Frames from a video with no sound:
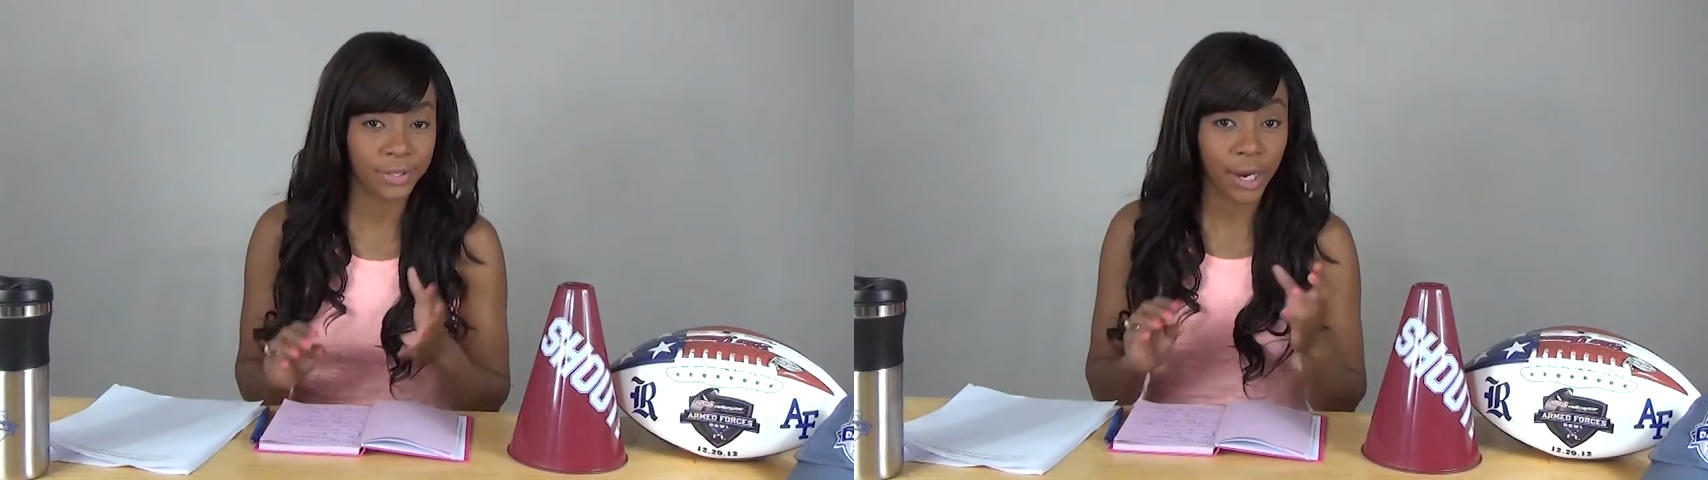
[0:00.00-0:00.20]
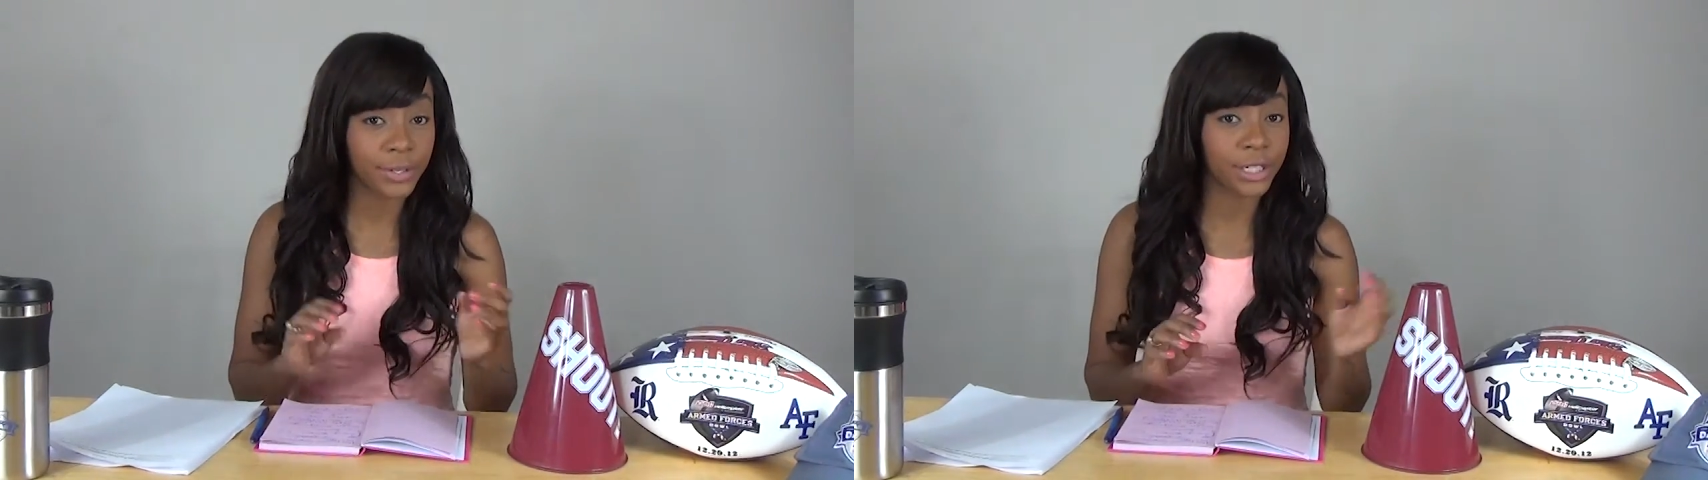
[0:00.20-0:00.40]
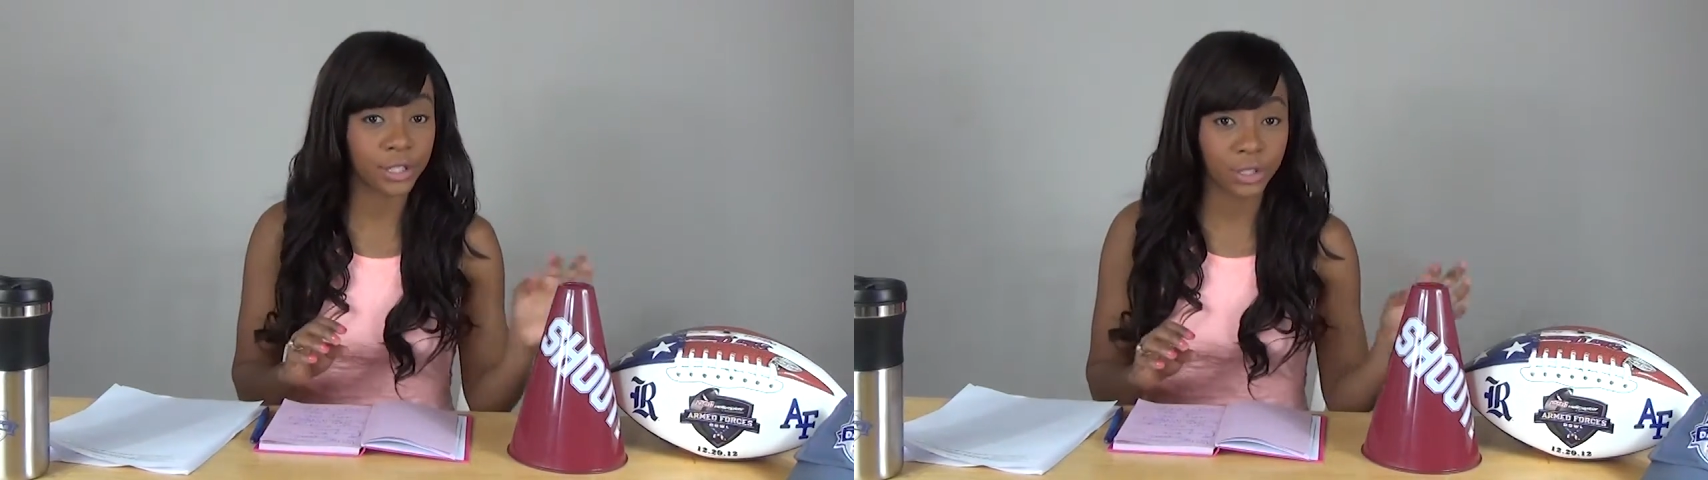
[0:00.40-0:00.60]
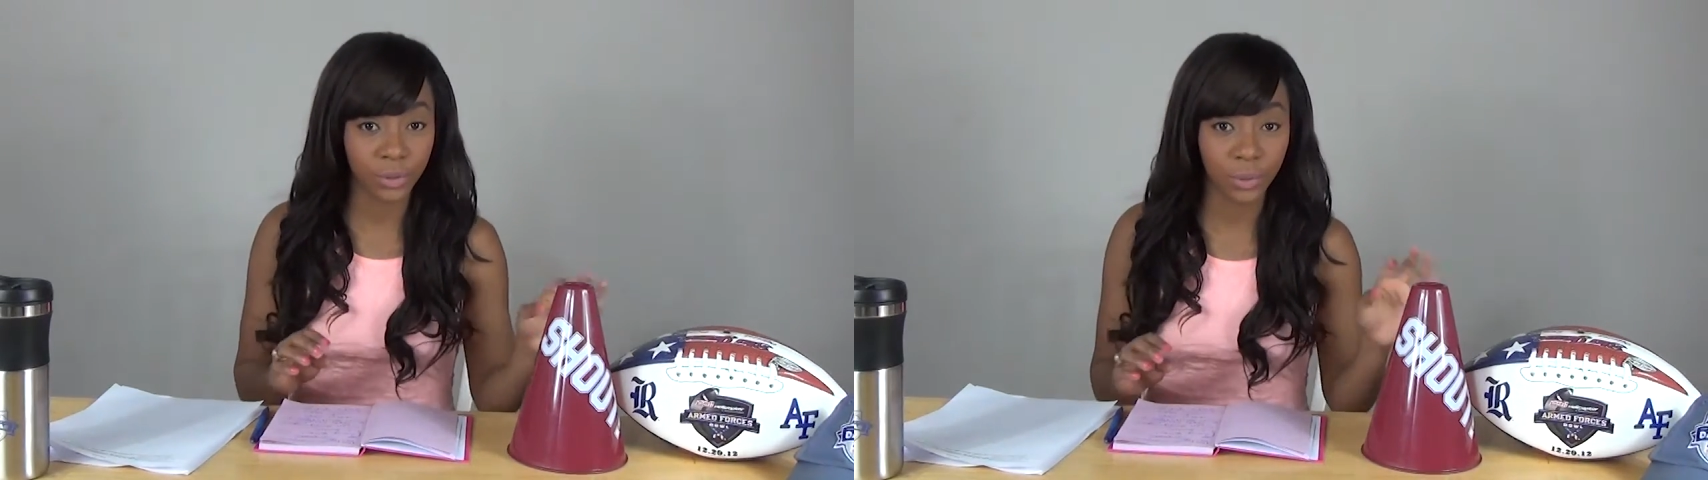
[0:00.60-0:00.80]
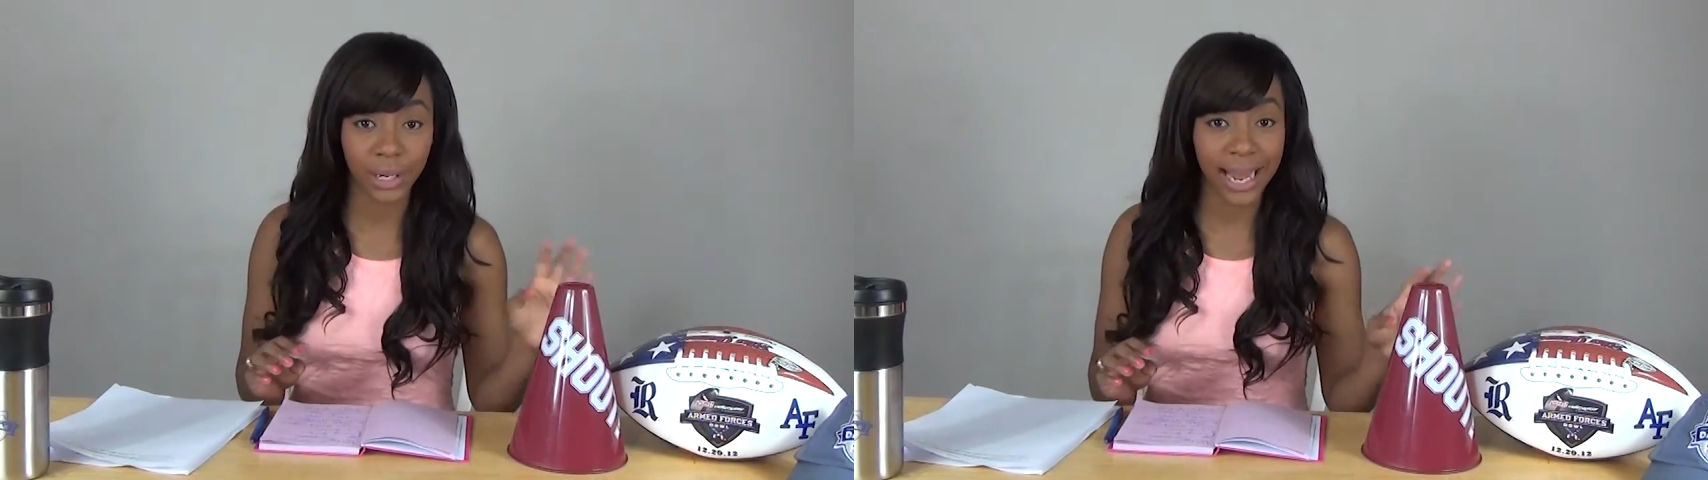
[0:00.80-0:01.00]
they were just
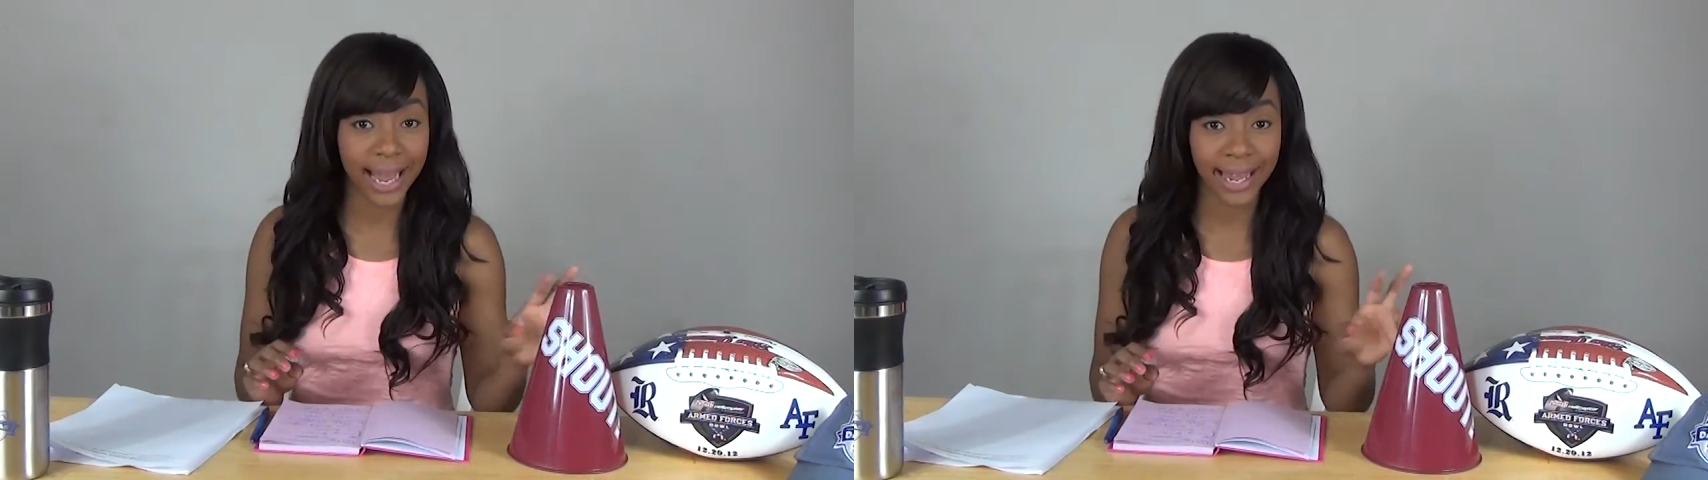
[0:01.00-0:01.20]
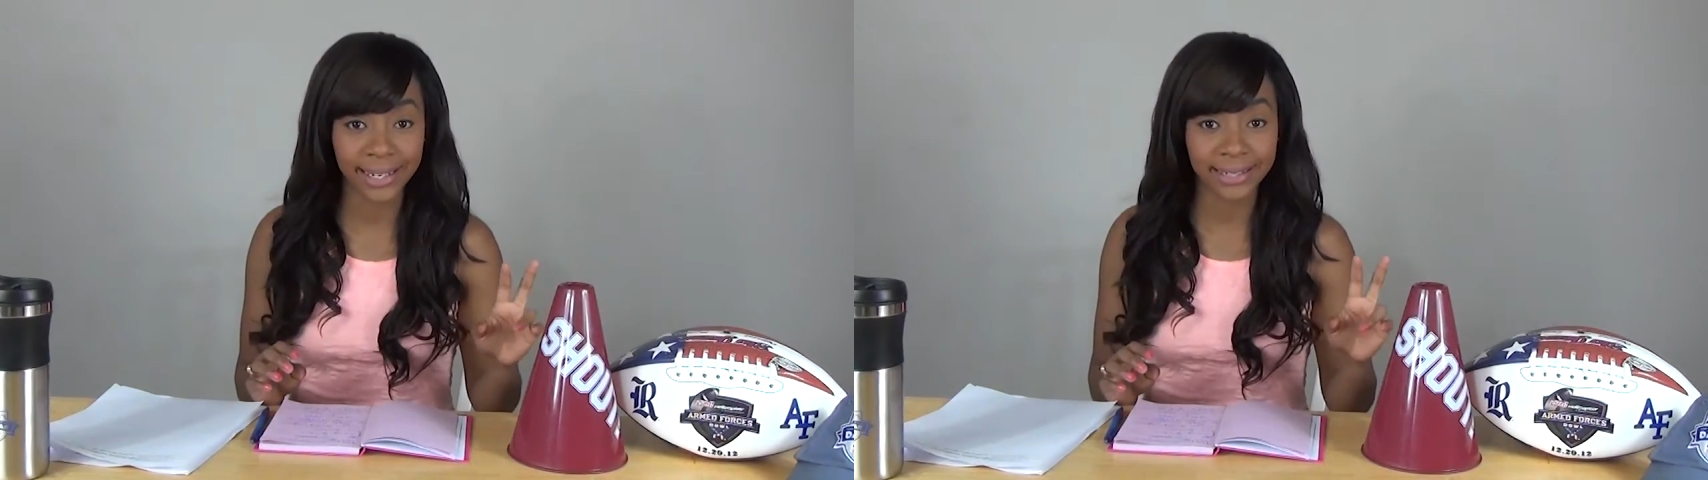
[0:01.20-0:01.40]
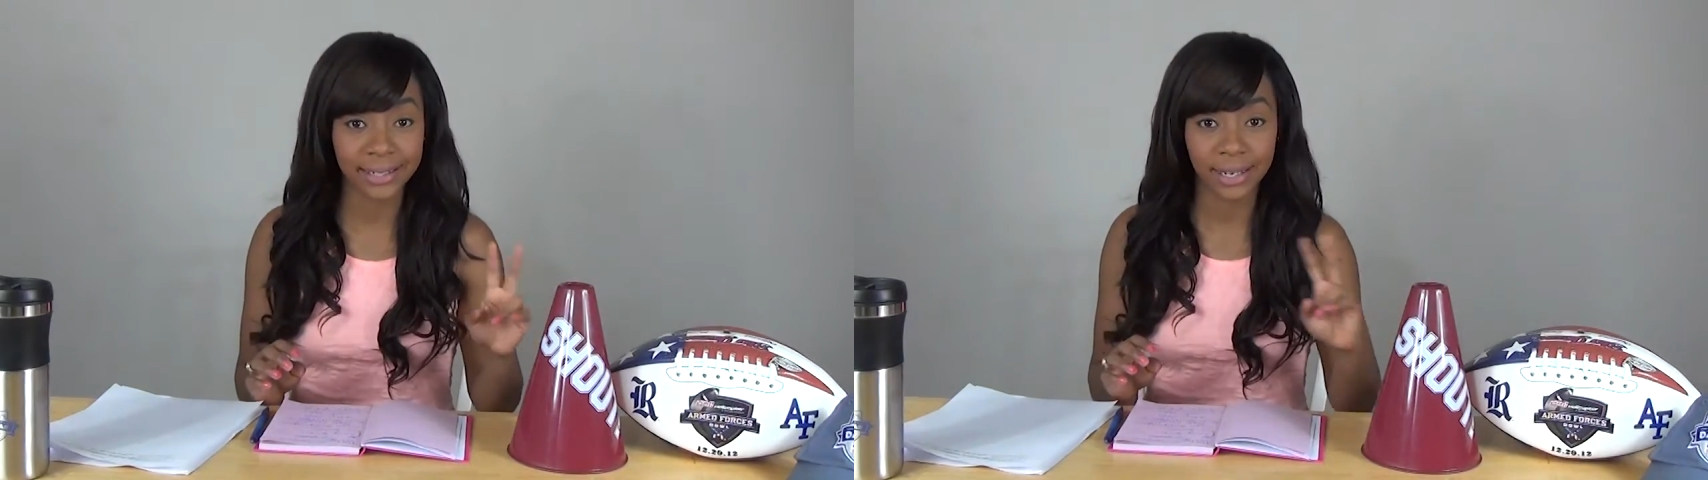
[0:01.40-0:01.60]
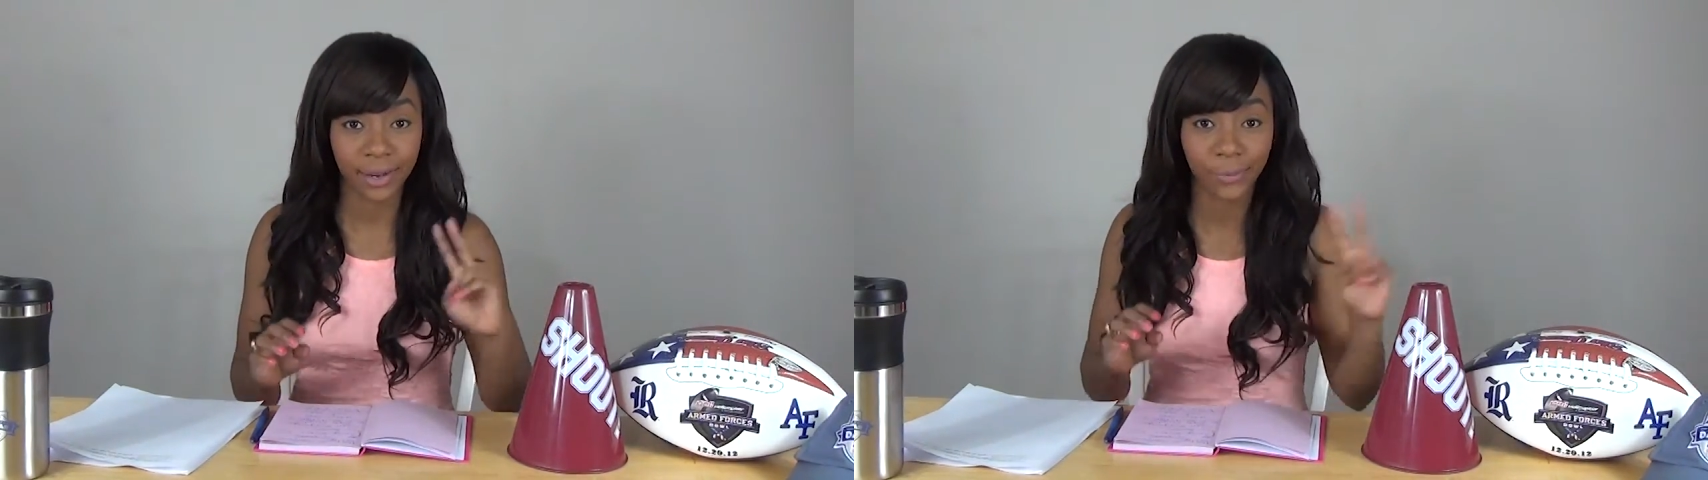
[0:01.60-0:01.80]
two guys,